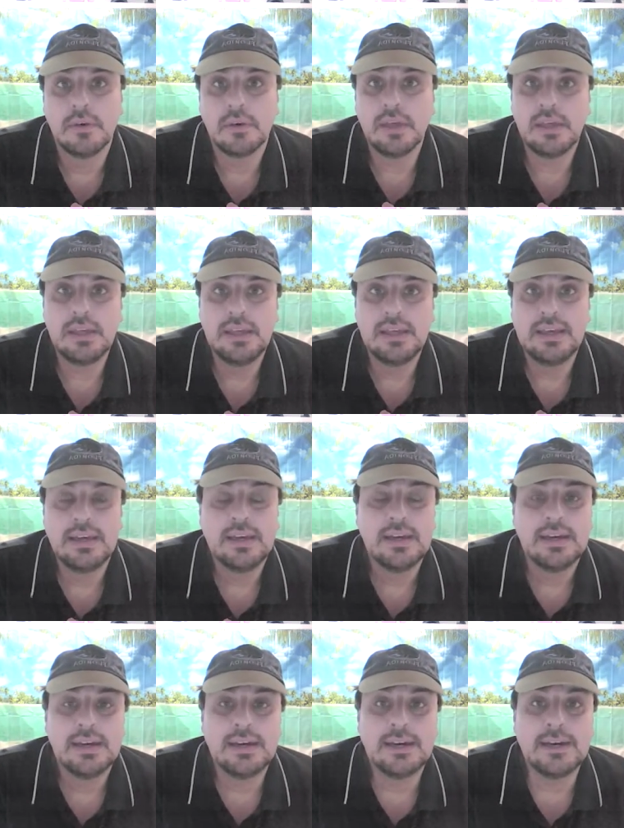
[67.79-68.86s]
Okay?
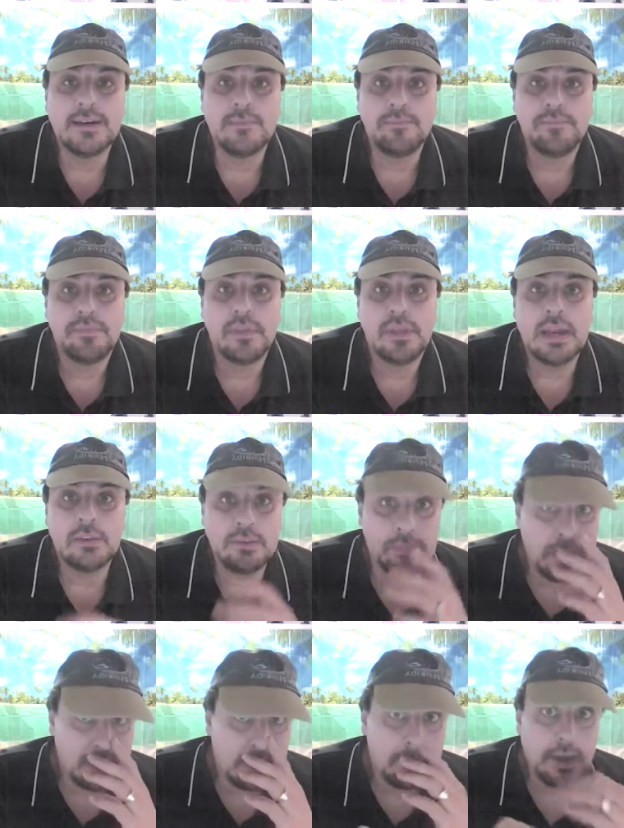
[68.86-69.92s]
Now,
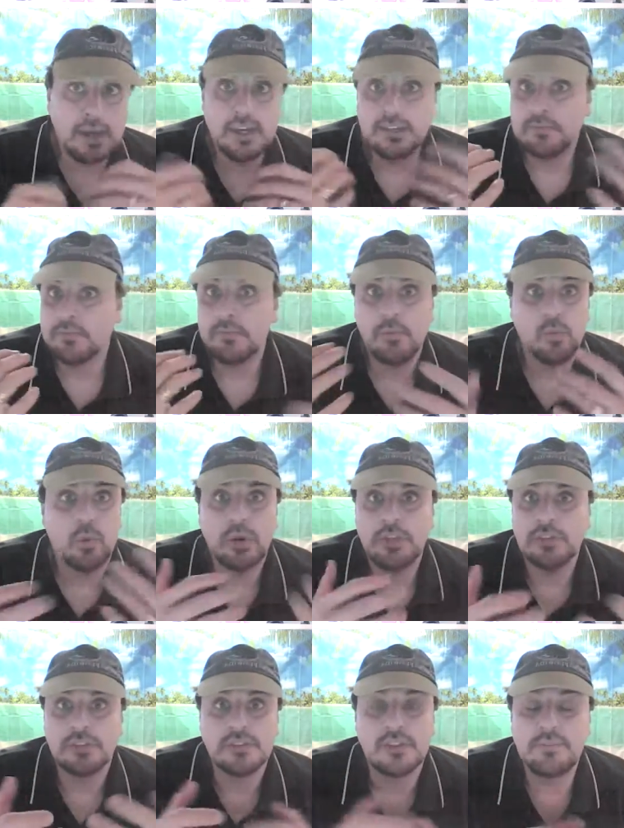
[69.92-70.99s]
depending upon
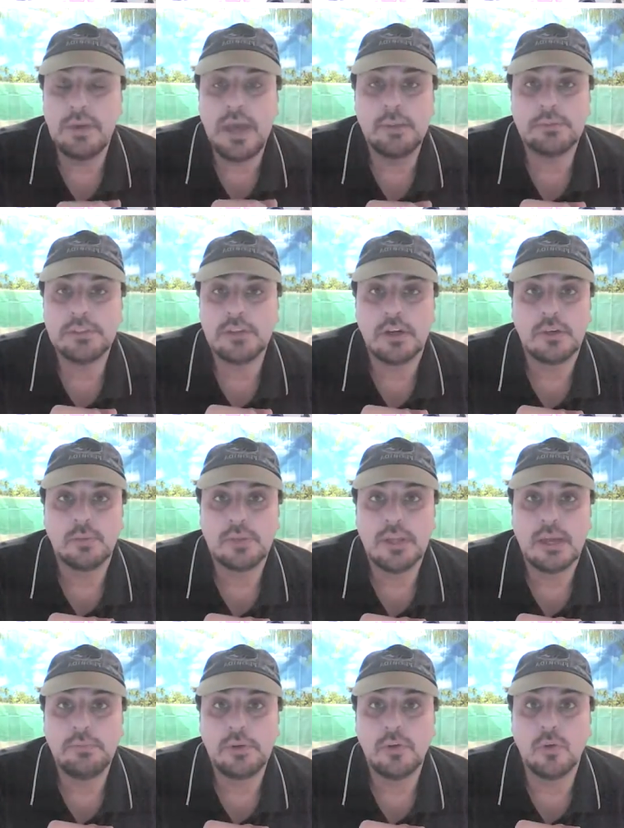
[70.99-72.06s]
what your sleep habits are and what
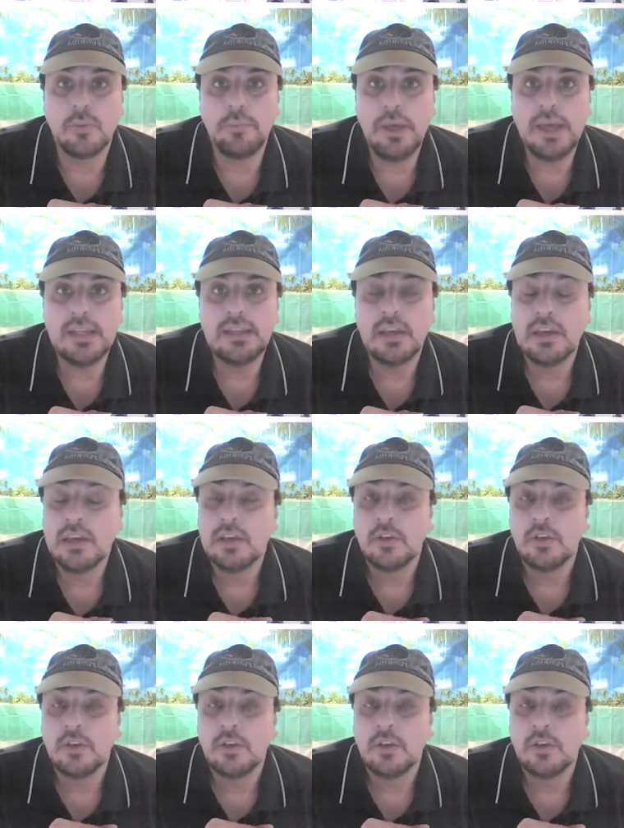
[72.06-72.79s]
time you go to bed,